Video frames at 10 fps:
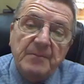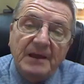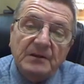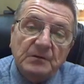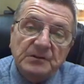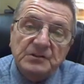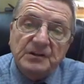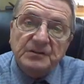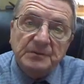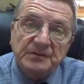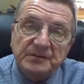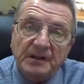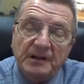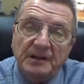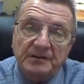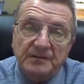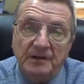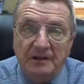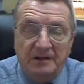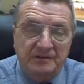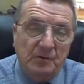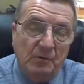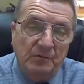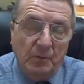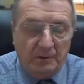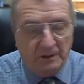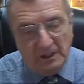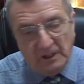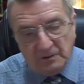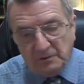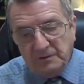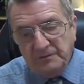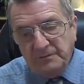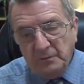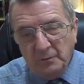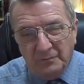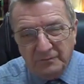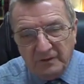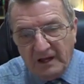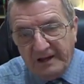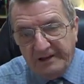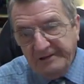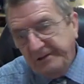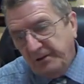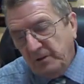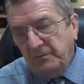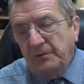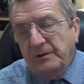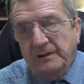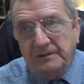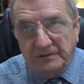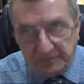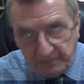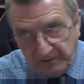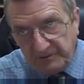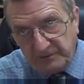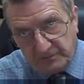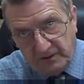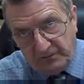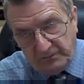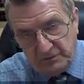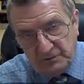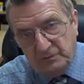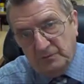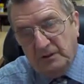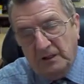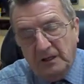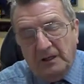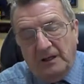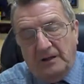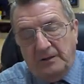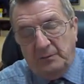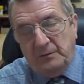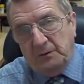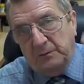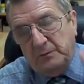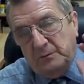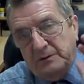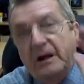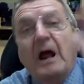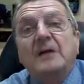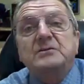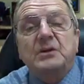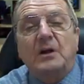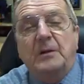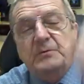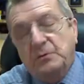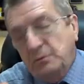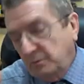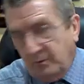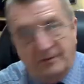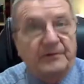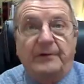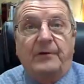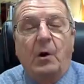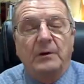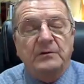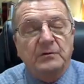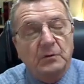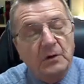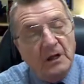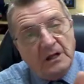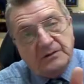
I make those adjustments steadily as I go forward. Those of you who fly, or if you look at the spacecraft when you shoot, when they launch it up to wherever they're going to,